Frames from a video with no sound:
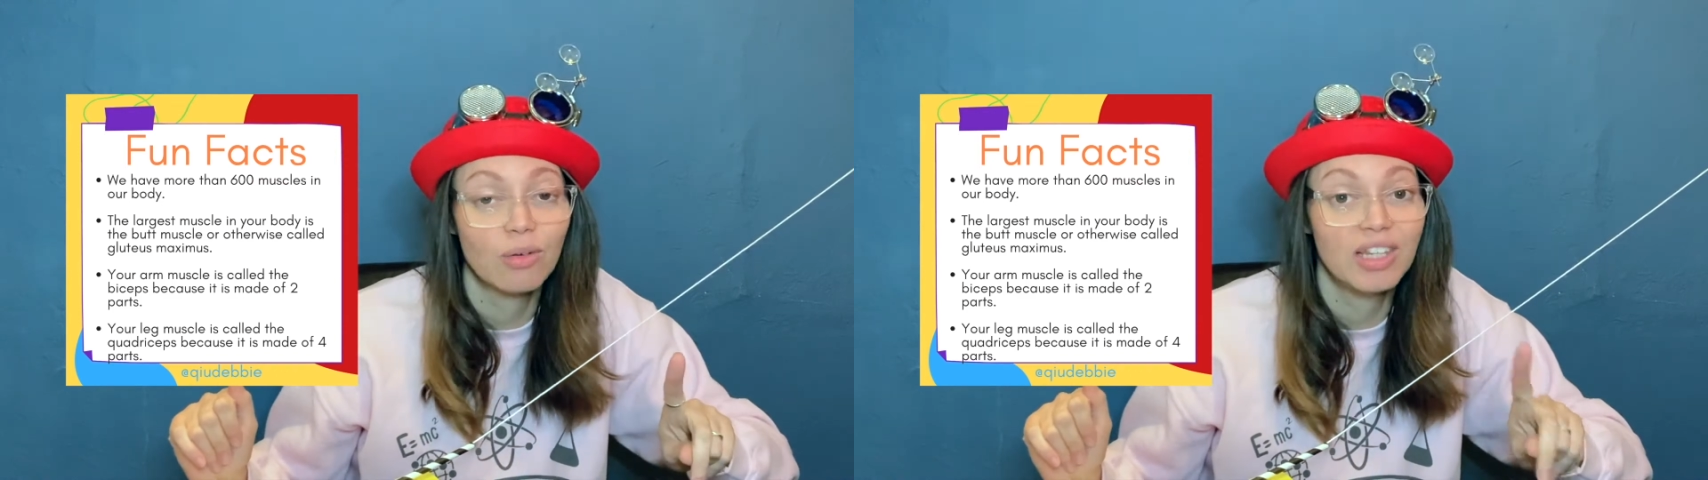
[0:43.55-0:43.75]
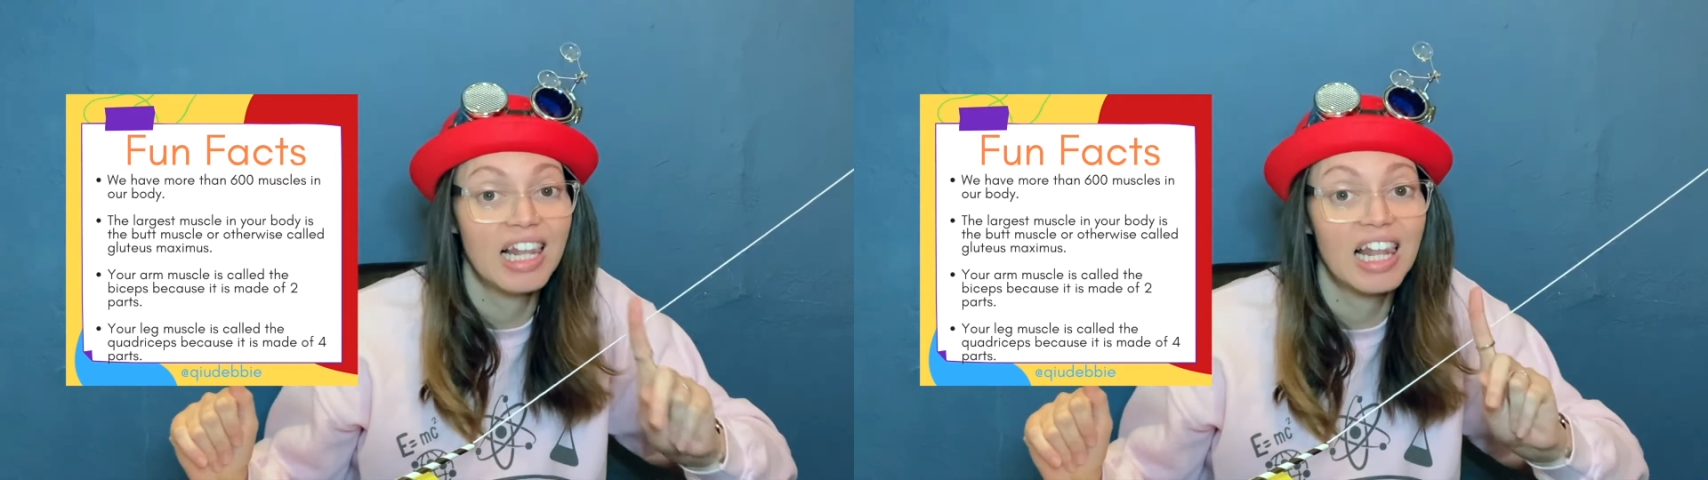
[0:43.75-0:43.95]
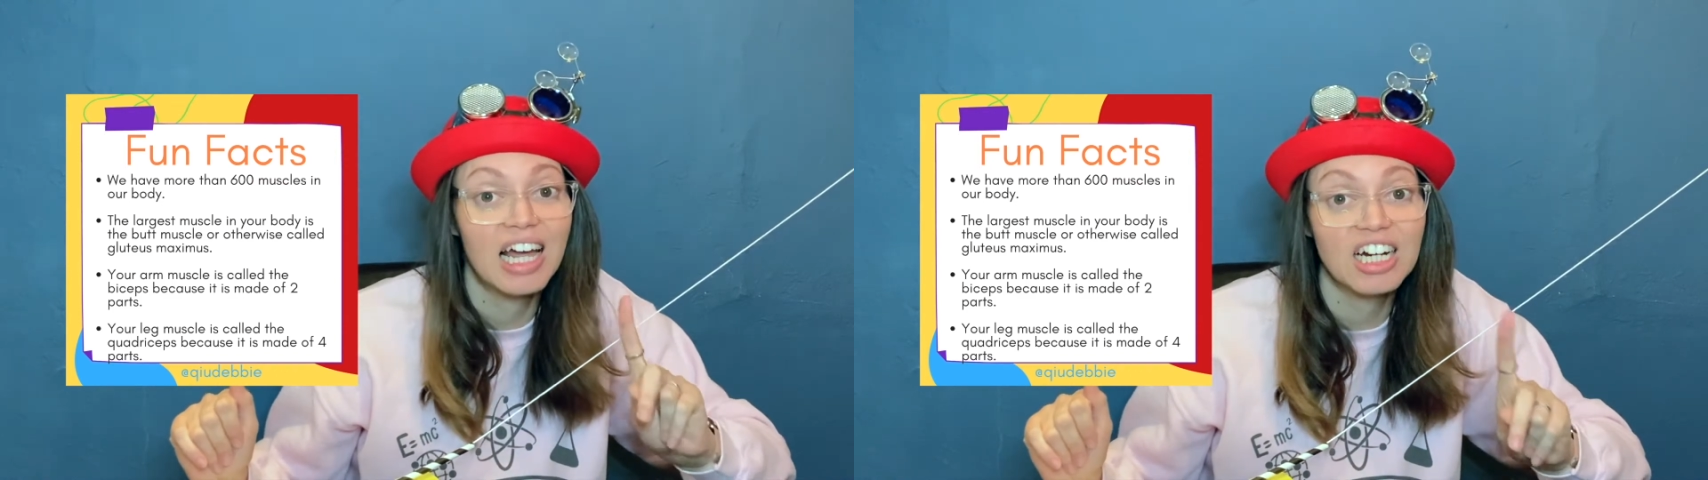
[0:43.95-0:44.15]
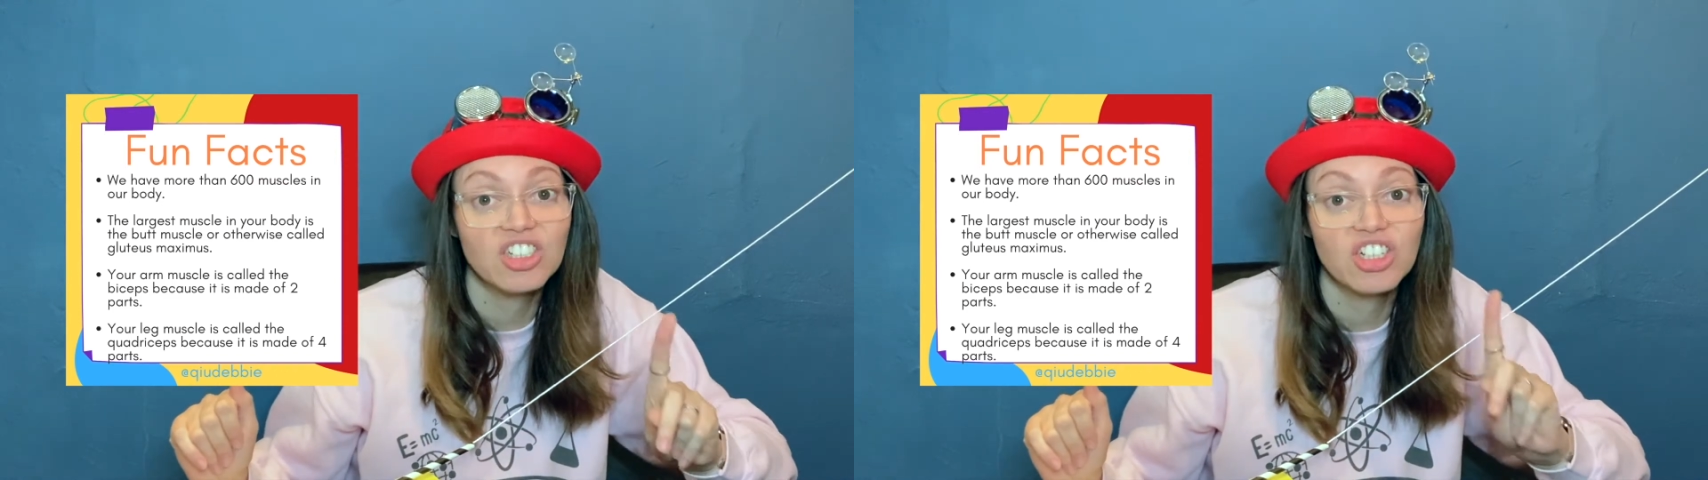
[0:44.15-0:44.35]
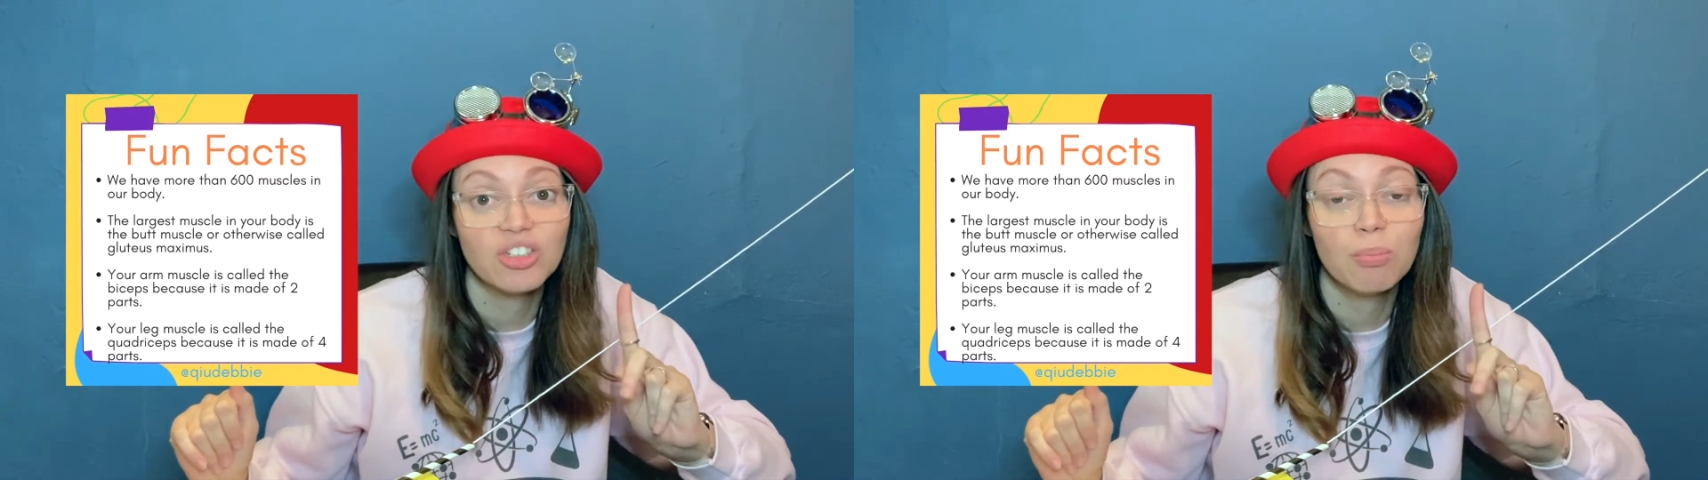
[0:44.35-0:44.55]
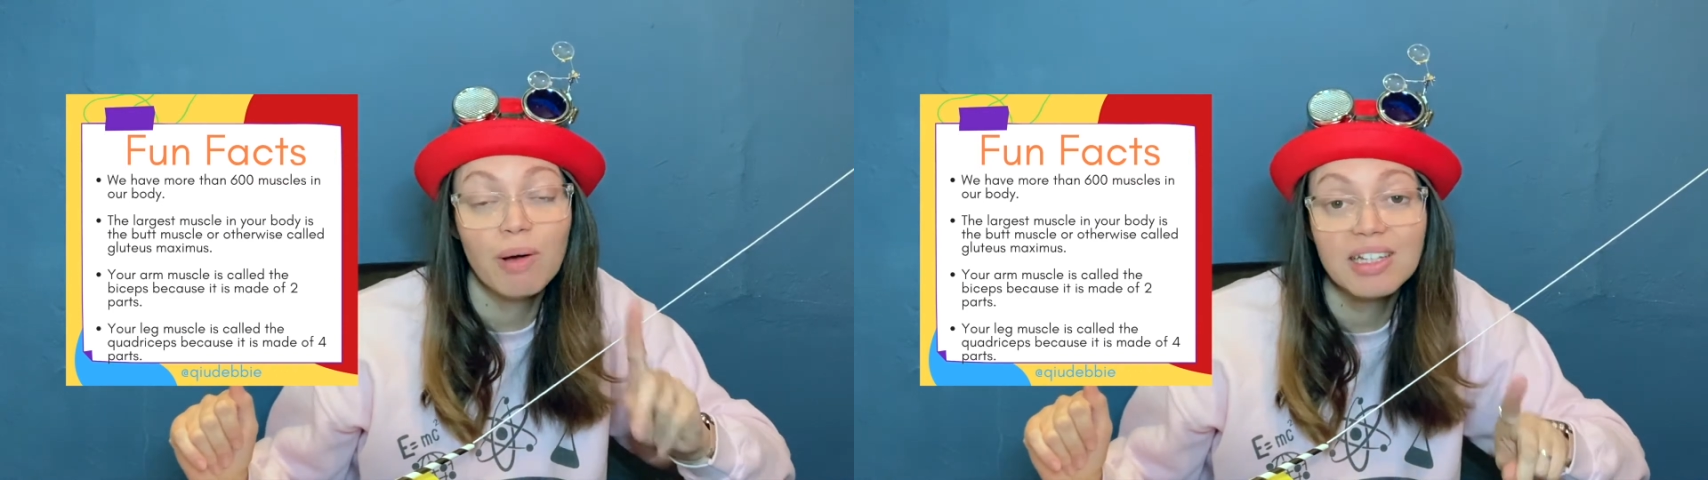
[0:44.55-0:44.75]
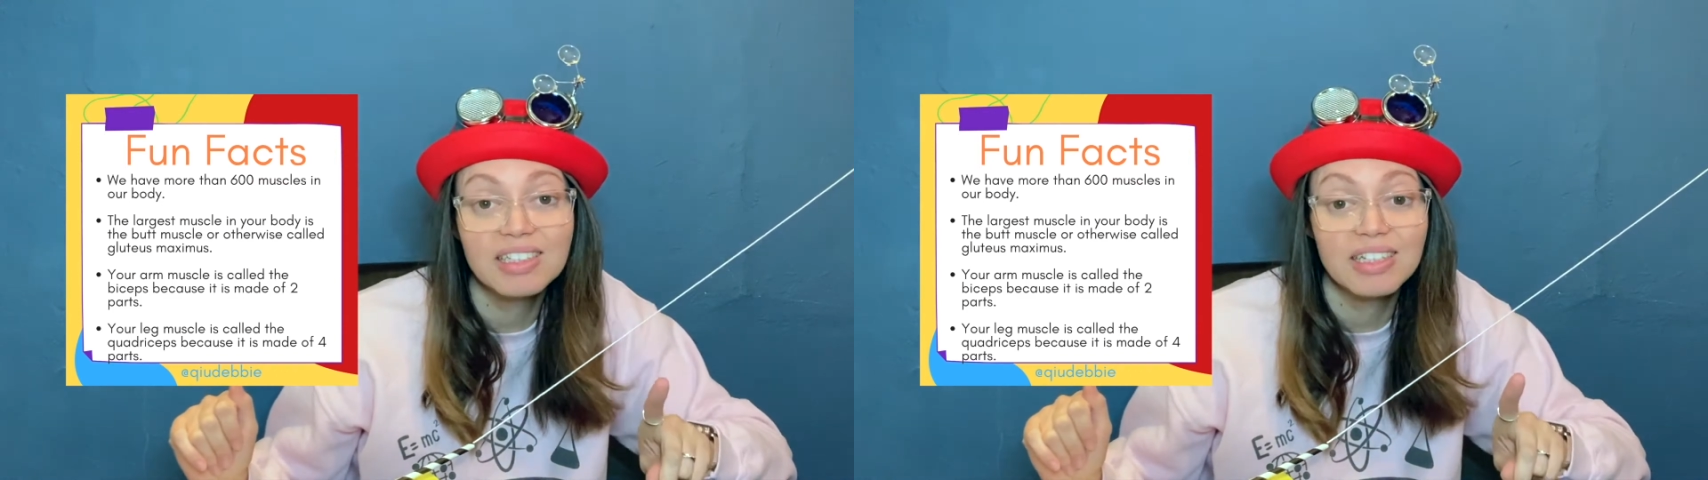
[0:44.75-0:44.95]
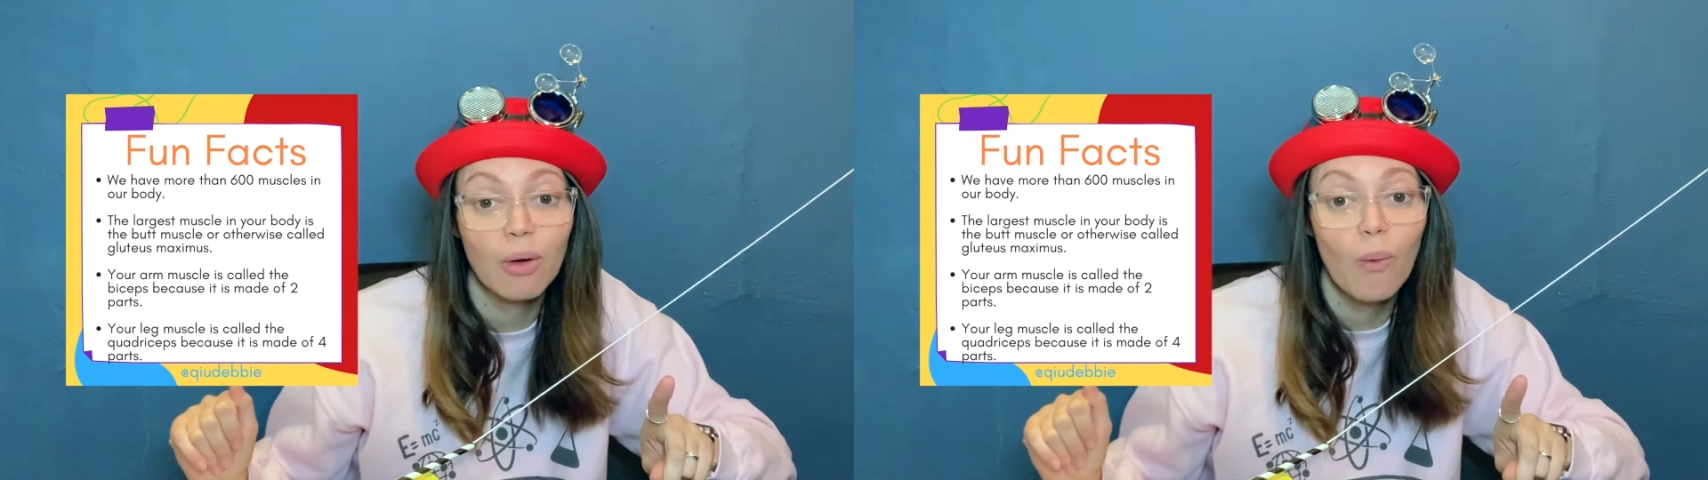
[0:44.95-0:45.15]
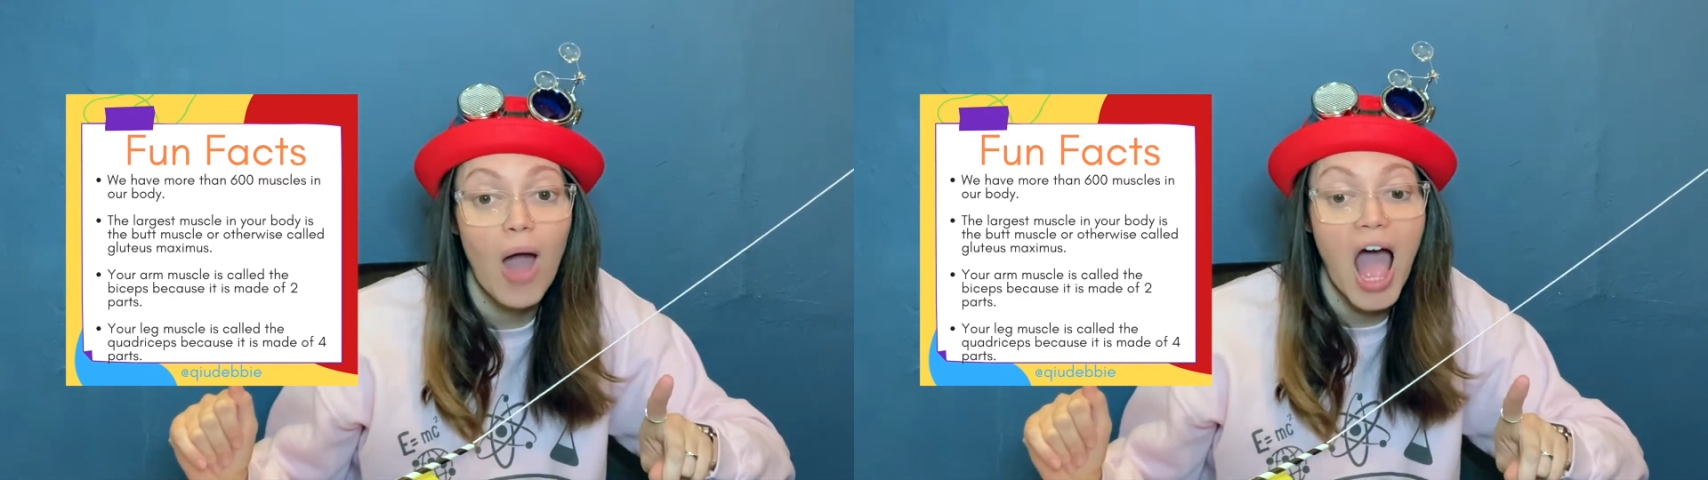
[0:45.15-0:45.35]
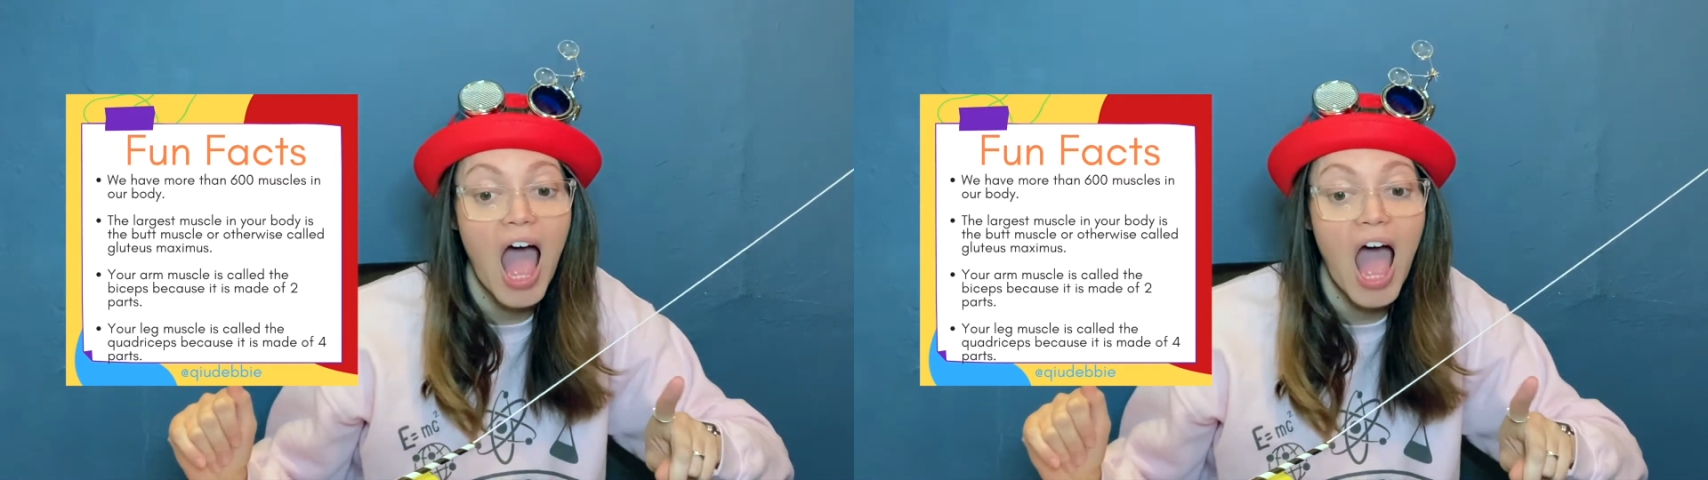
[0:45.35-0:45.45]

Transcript: the largest muscle,